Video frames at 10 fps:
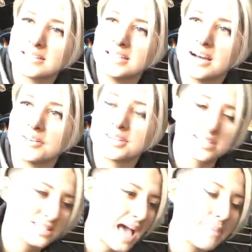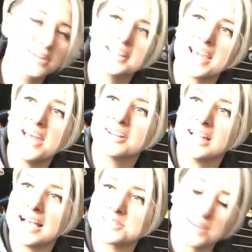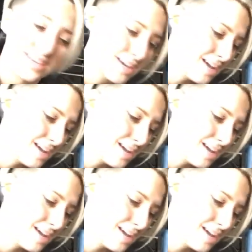you know, this happened at the end of last week.